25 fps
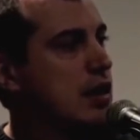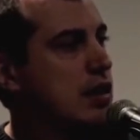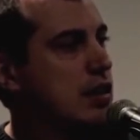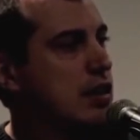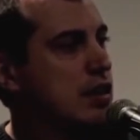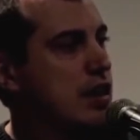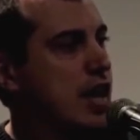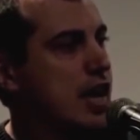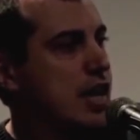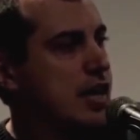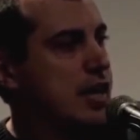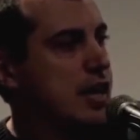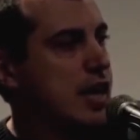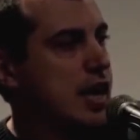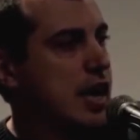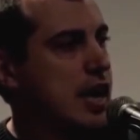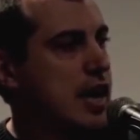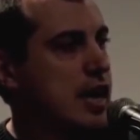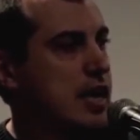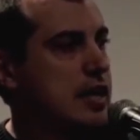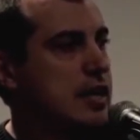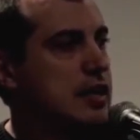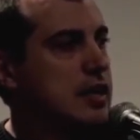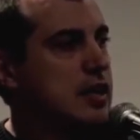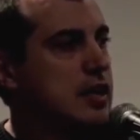that
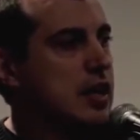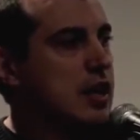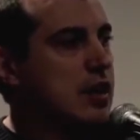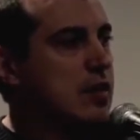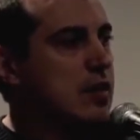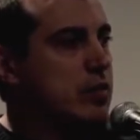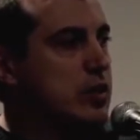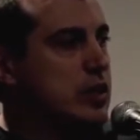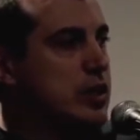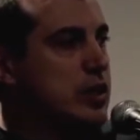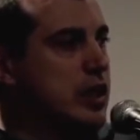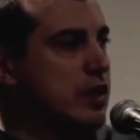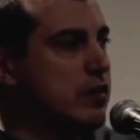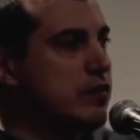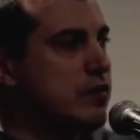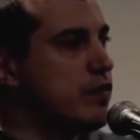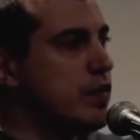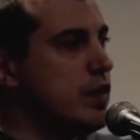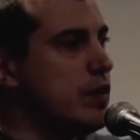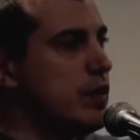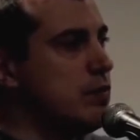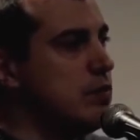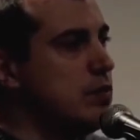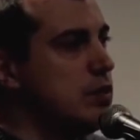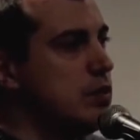guy, I want to give
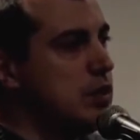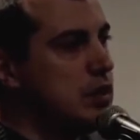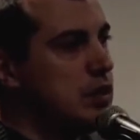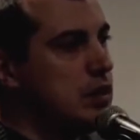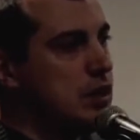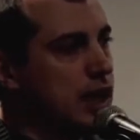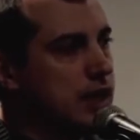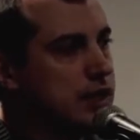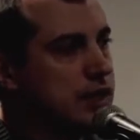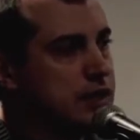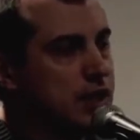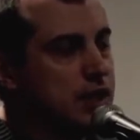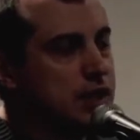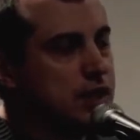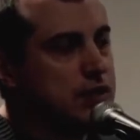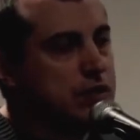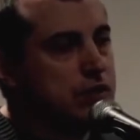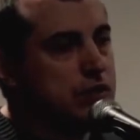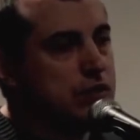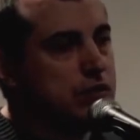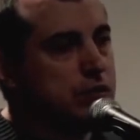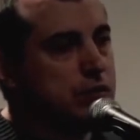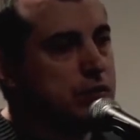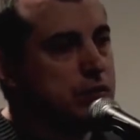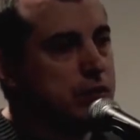him
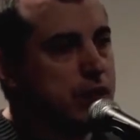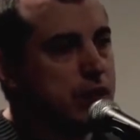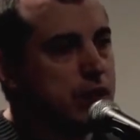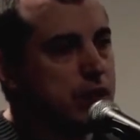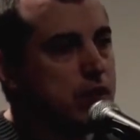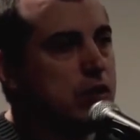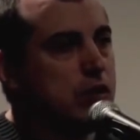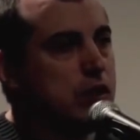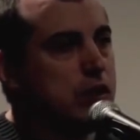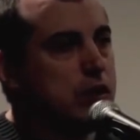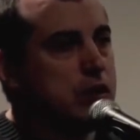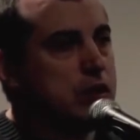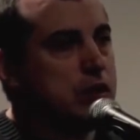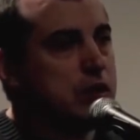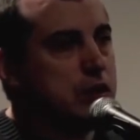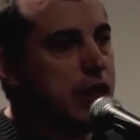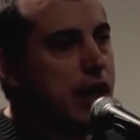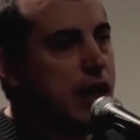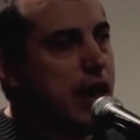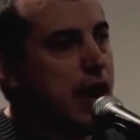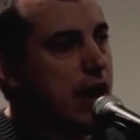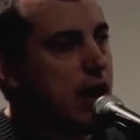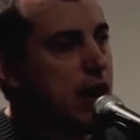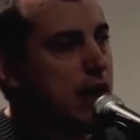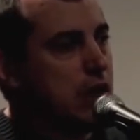1/10 of a Bitcoin.
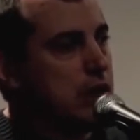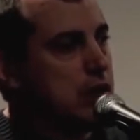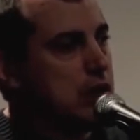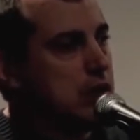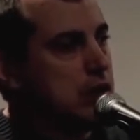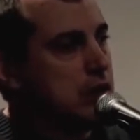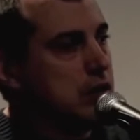Now,